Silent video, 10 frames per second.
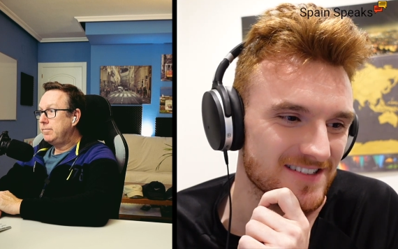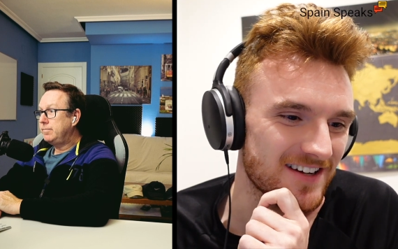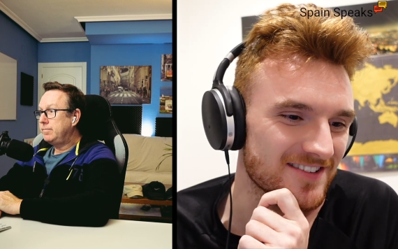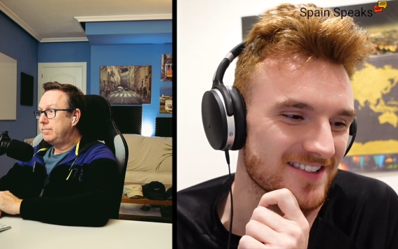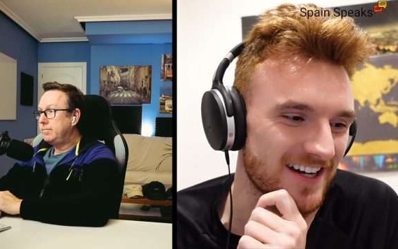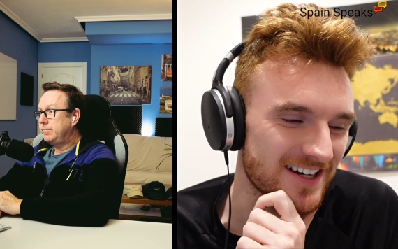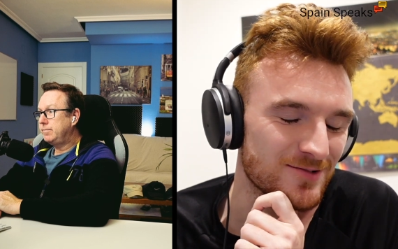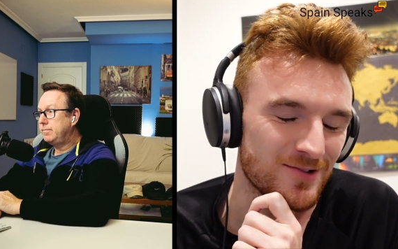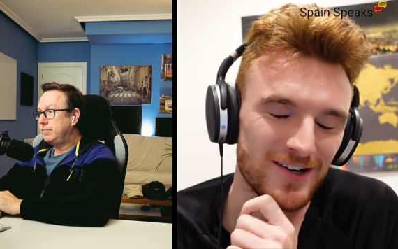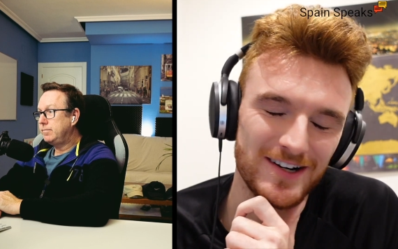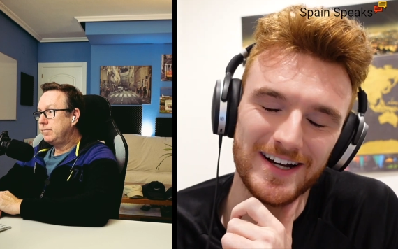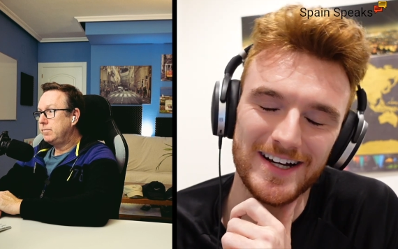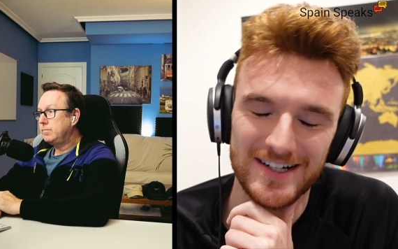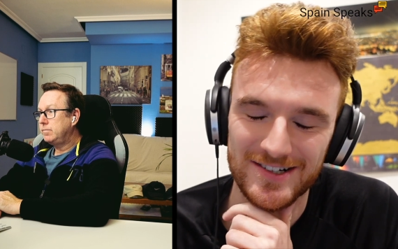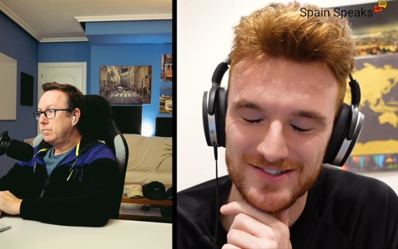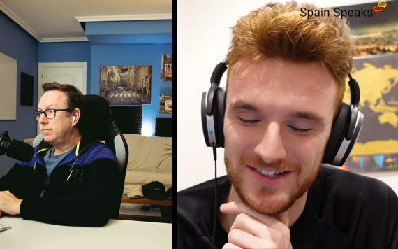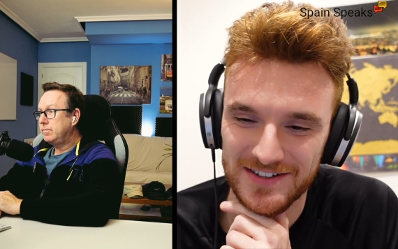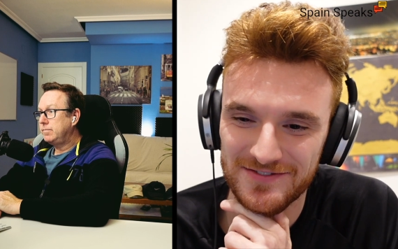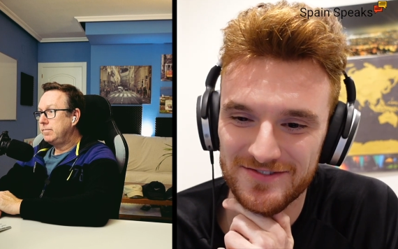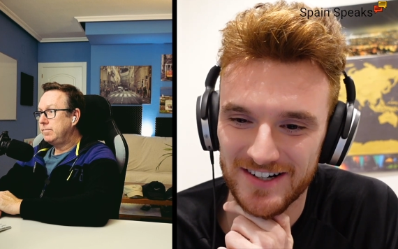Speaker 1: sounds like what uh, goes
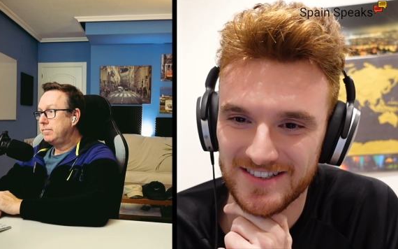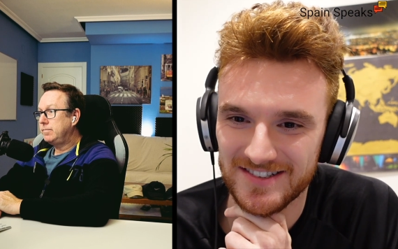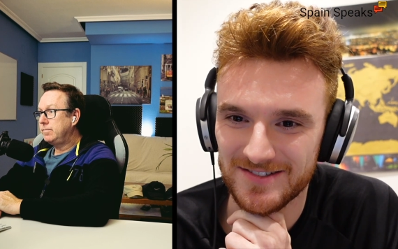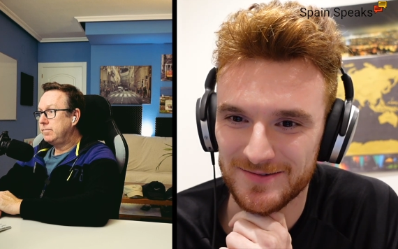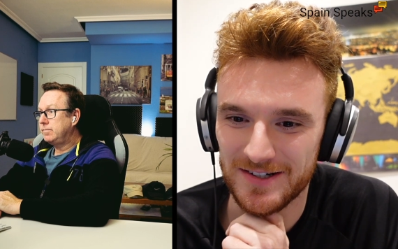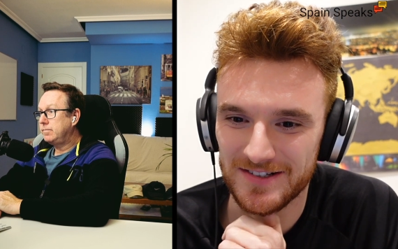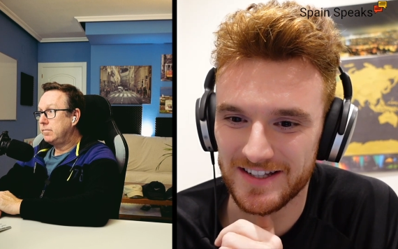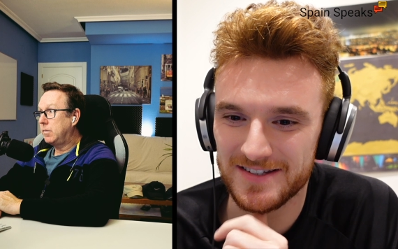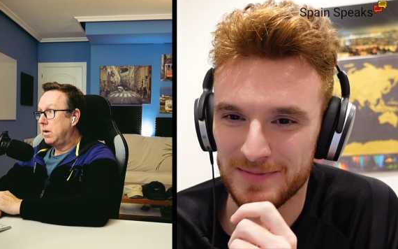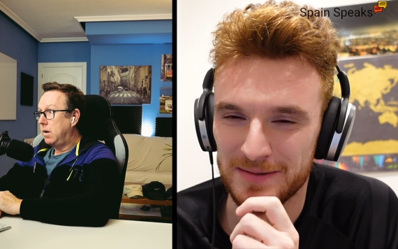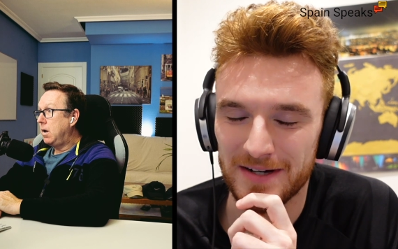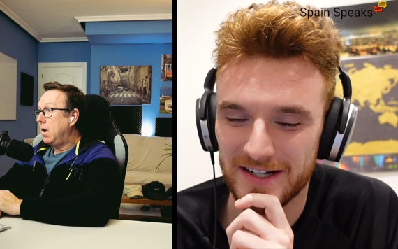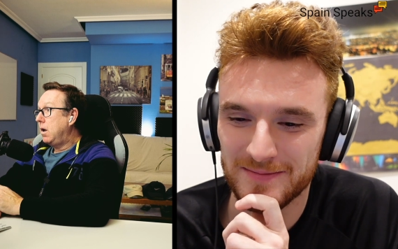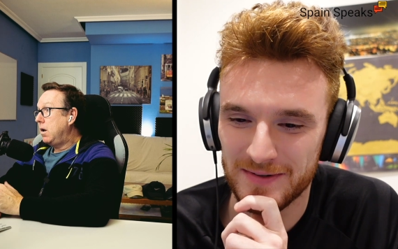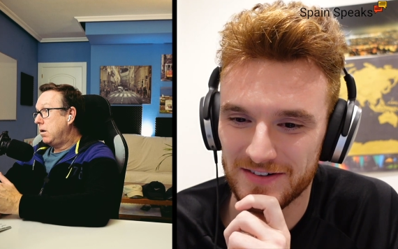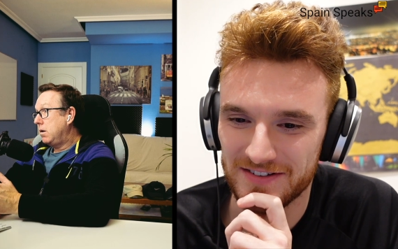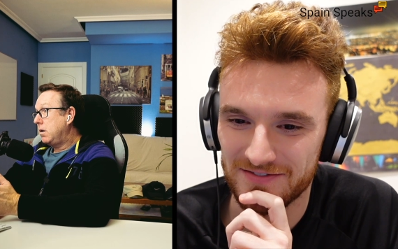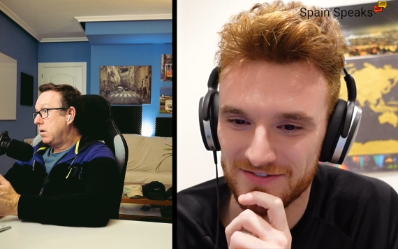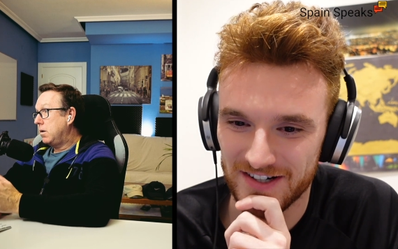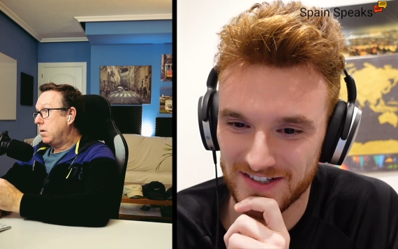on in France as well. That's been my experience
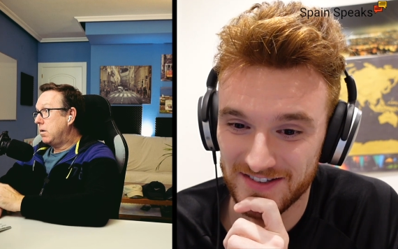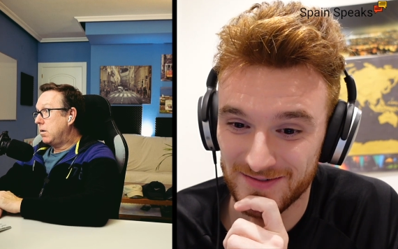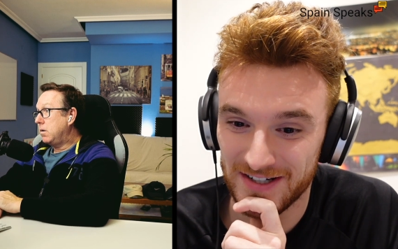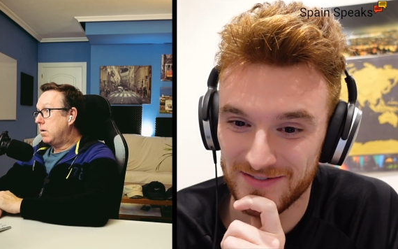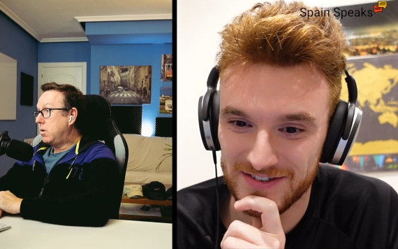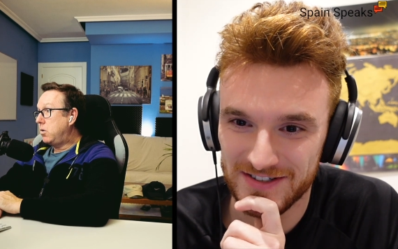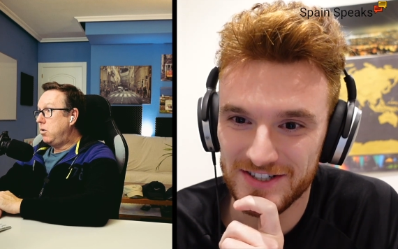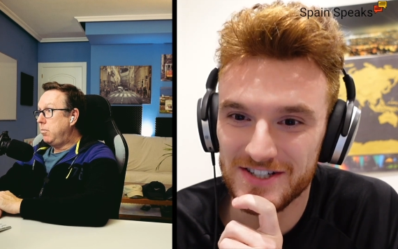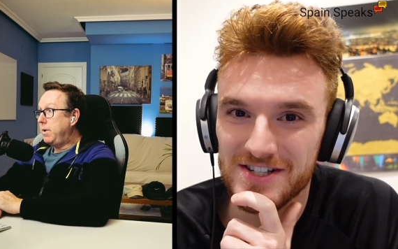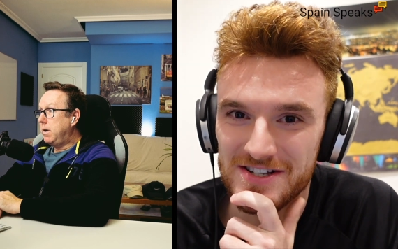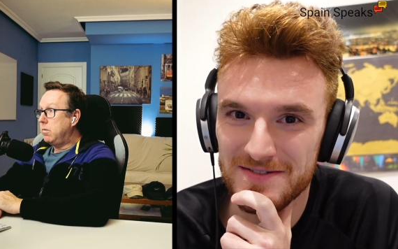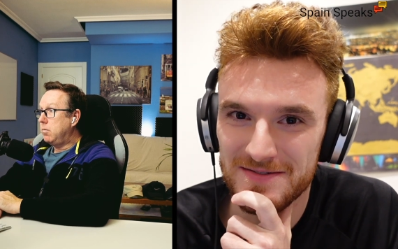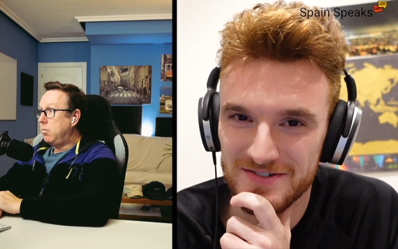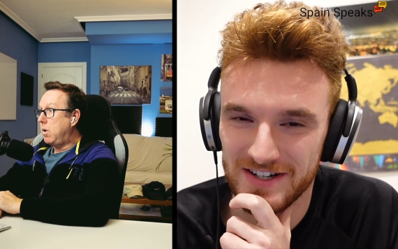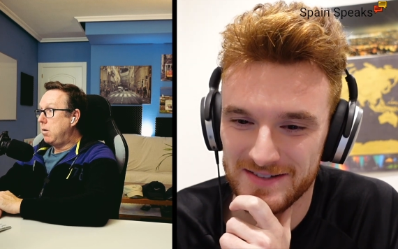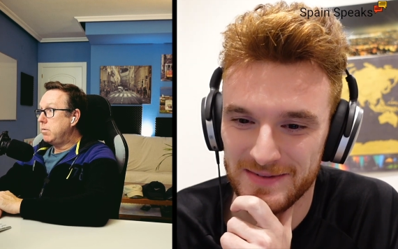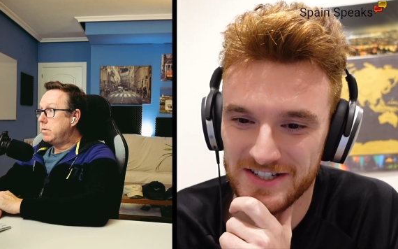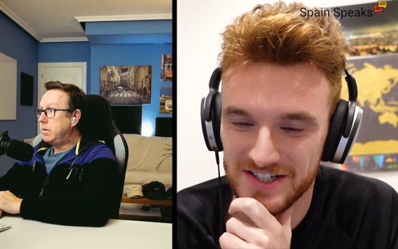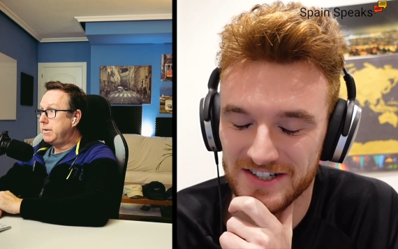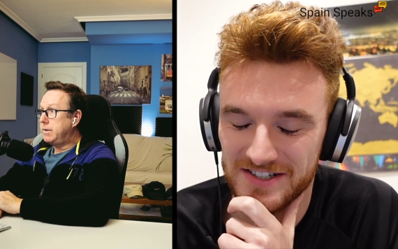in France. Whenever
Speaker 2: could be well,
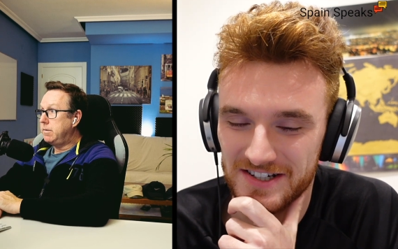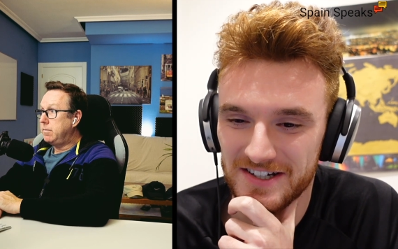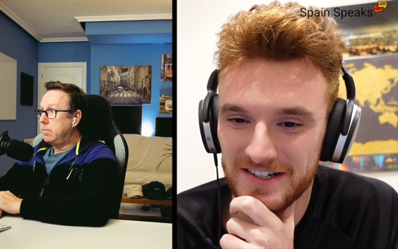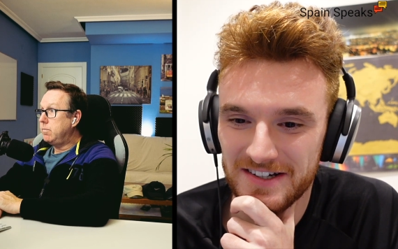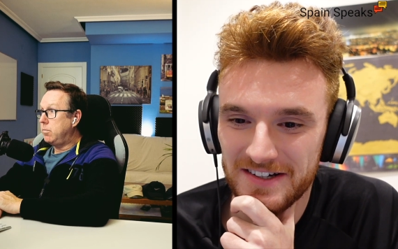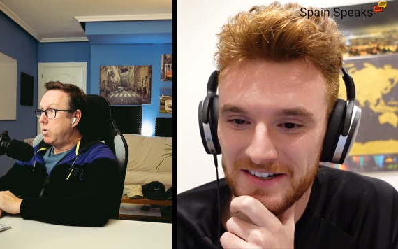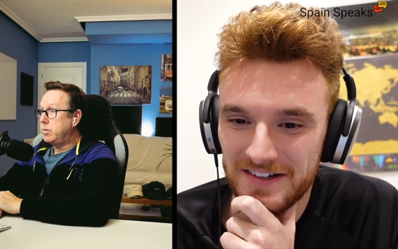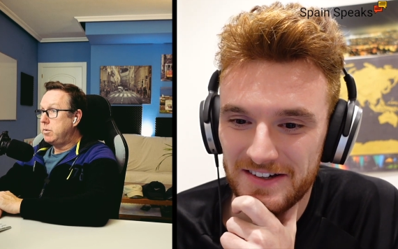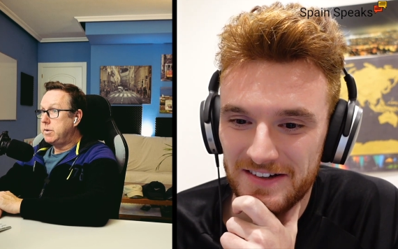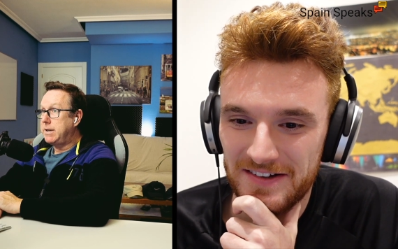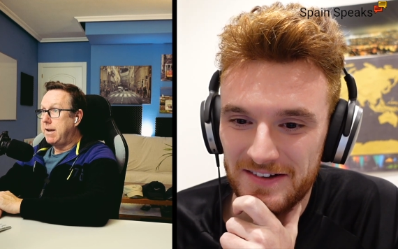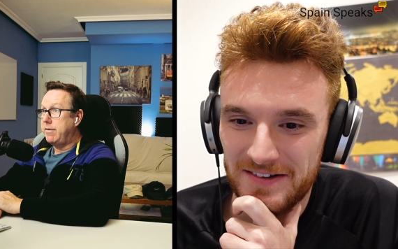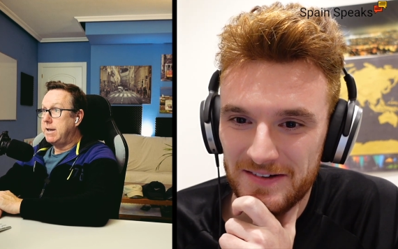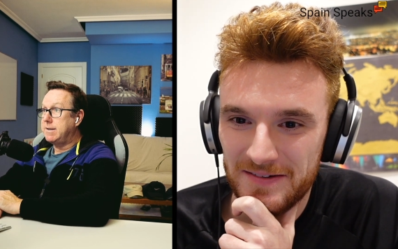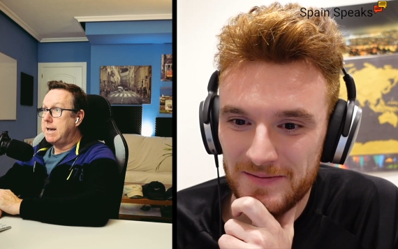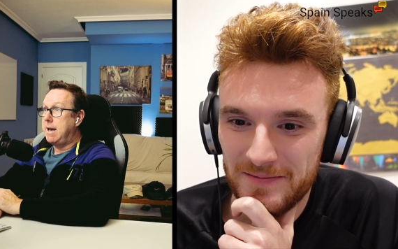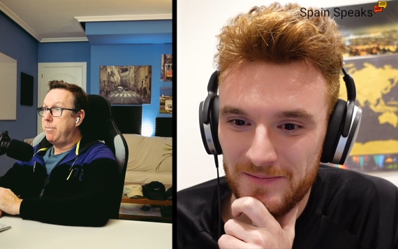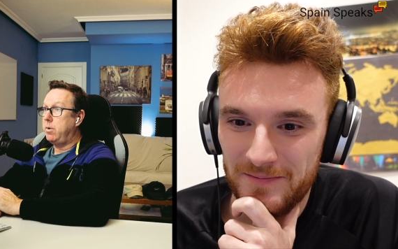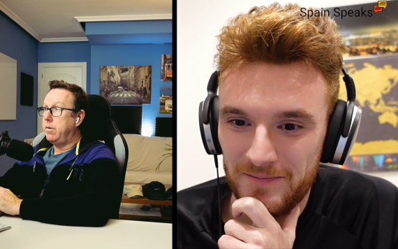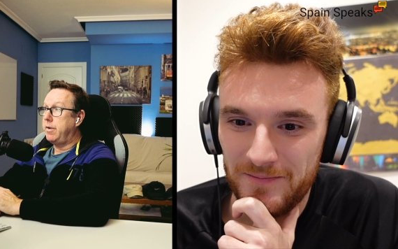to, to, well, to give an
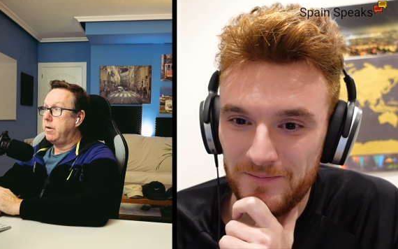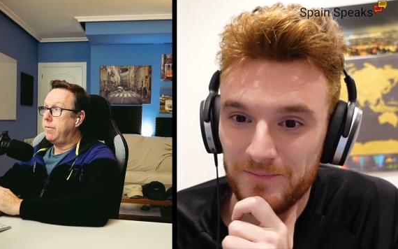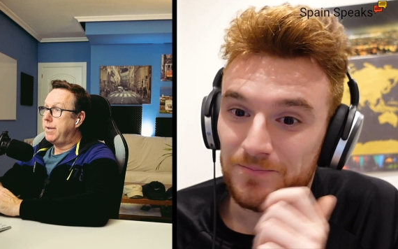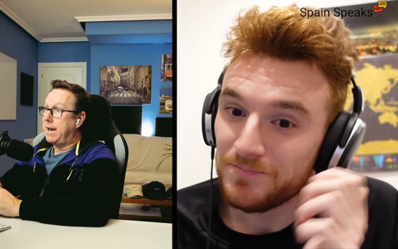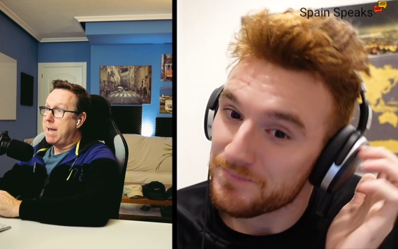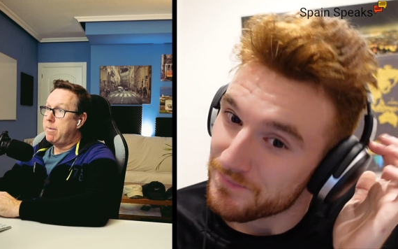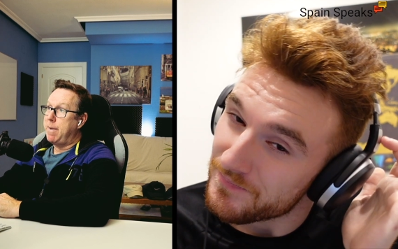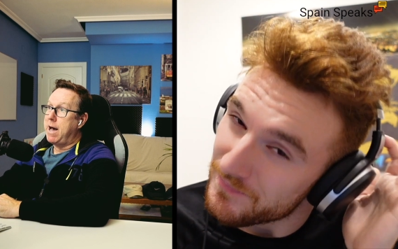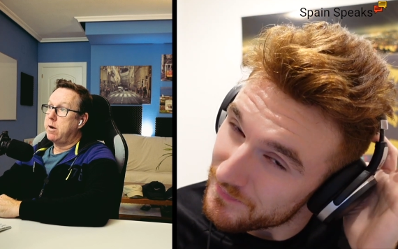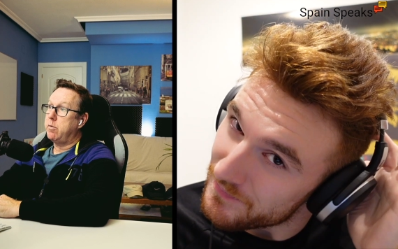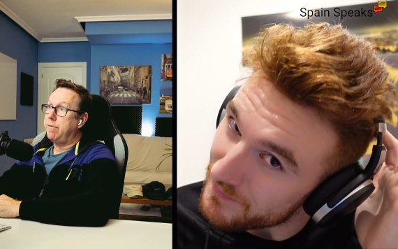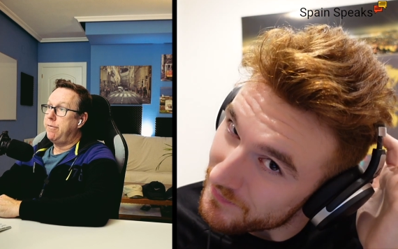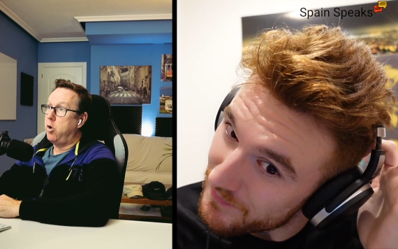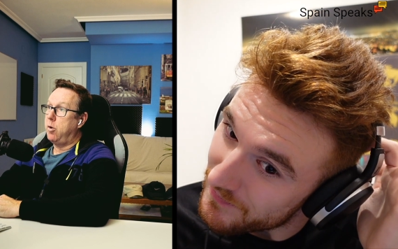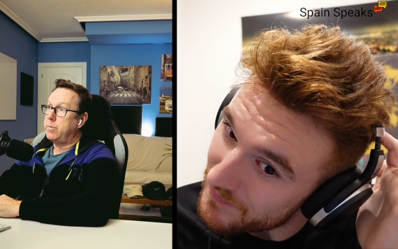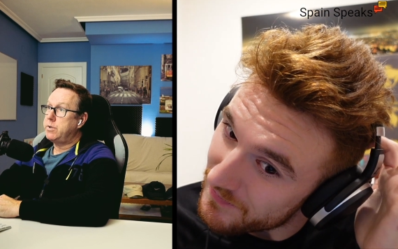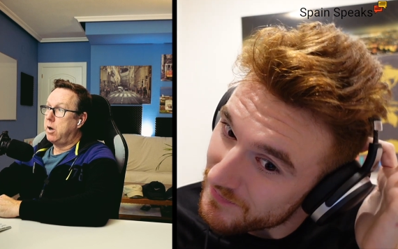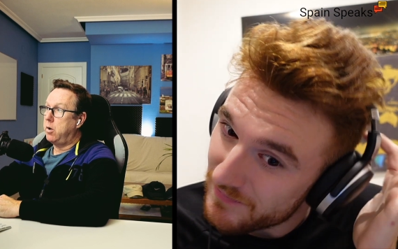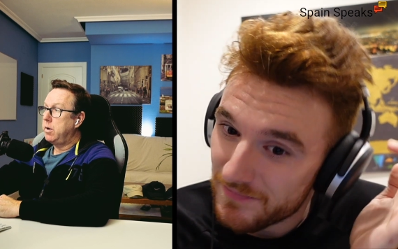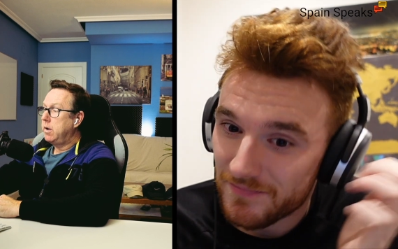example, the the labour market reform.
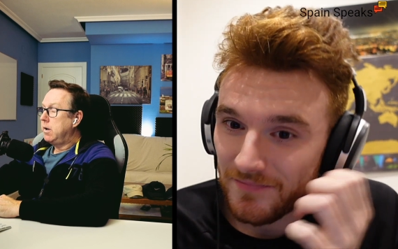So,